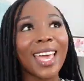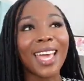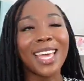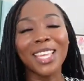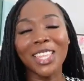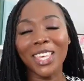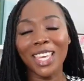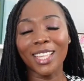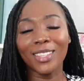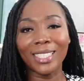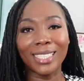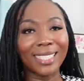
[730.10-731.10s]
Anything
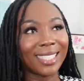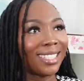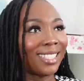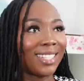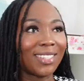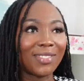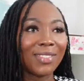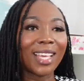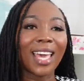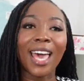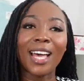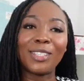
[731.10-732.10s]
else? No.
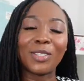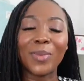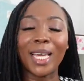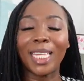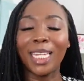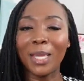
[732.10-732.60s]
Also meine